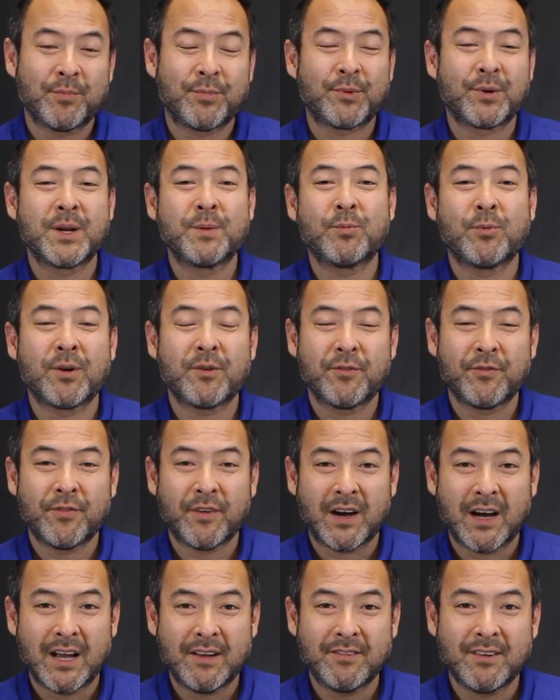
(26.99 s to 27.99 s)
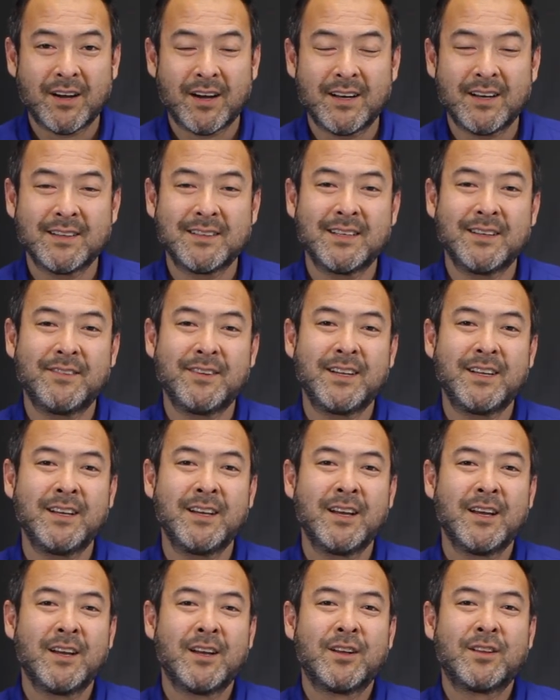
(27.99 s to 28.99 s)
3.5
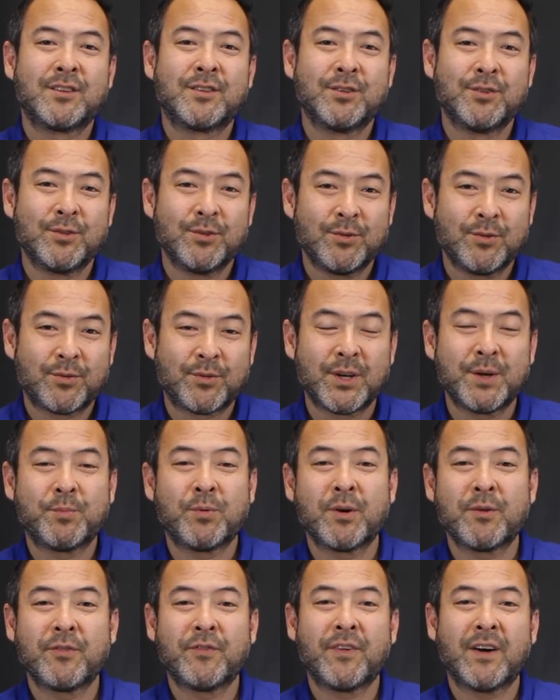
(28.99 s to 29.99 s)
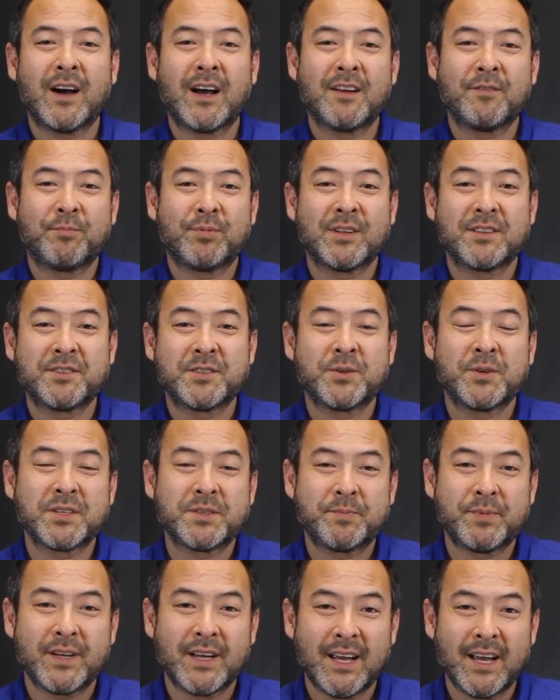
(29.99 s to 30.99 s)
connectivity to 3.5 plus
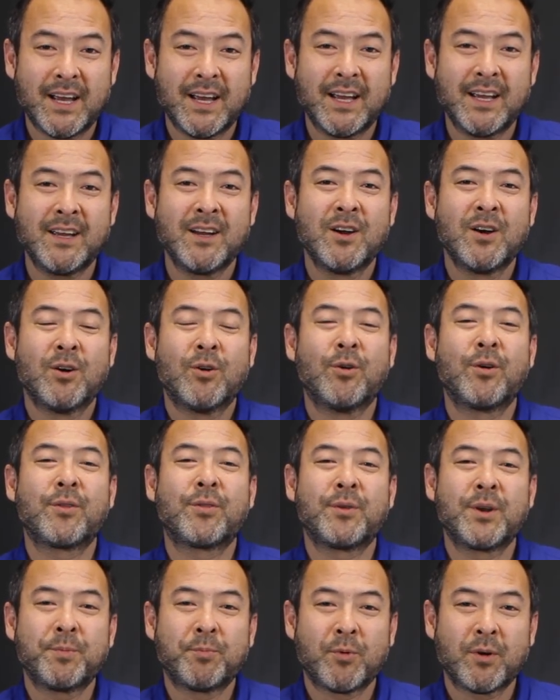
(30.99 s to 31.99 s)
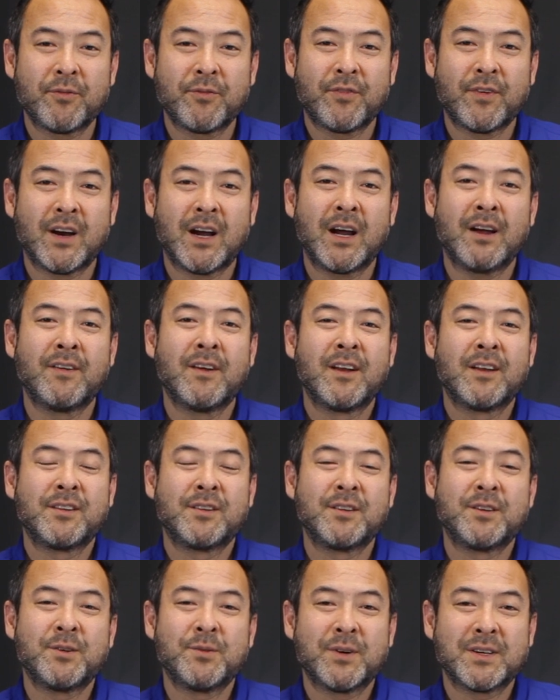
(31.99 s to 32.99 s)
USB-A or 3.5
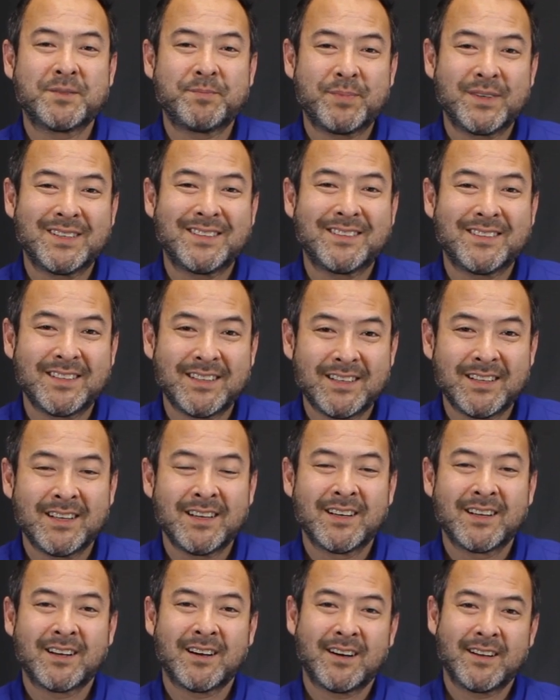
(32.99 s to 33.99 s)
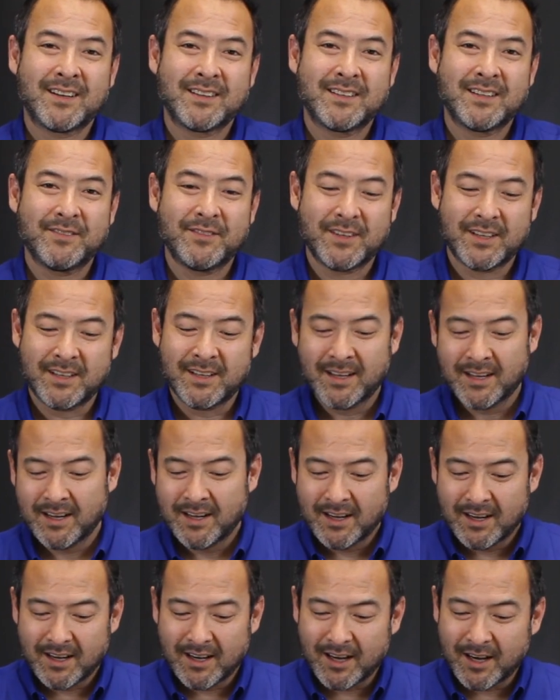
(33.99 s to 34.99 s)
to USB-C connectivity.
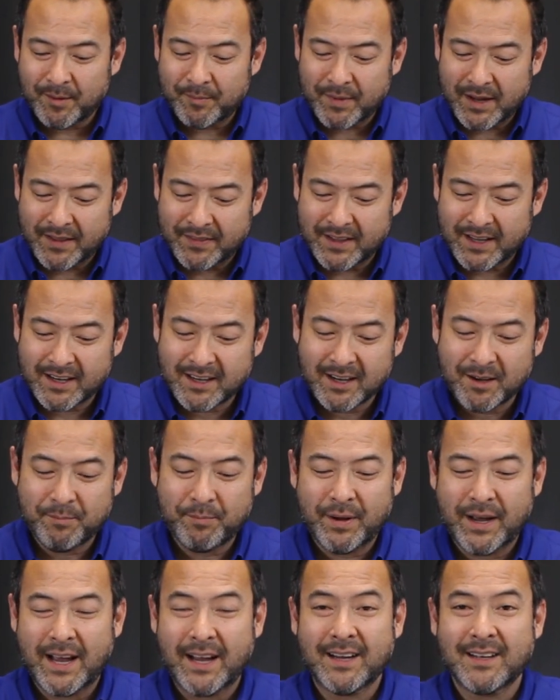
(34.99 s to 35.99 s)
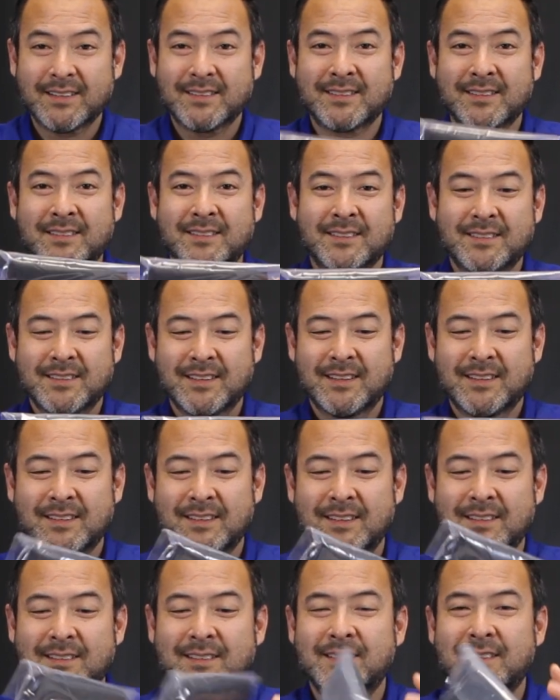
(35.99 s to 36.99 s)
Um, and they come packaged just like
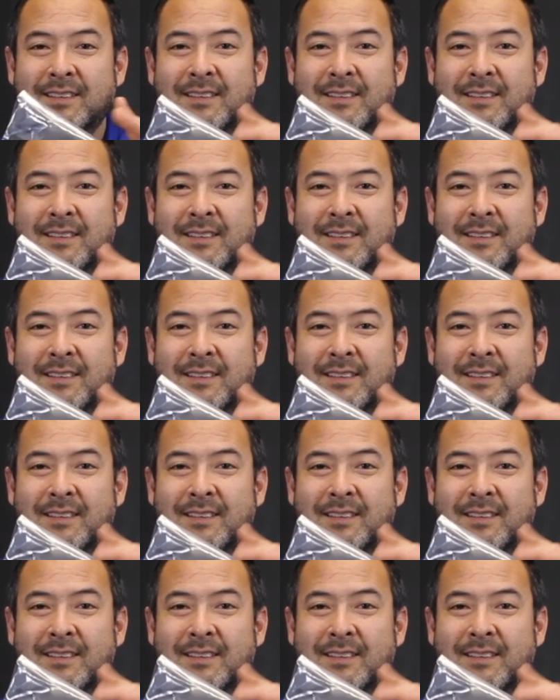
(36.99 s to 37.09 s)
this.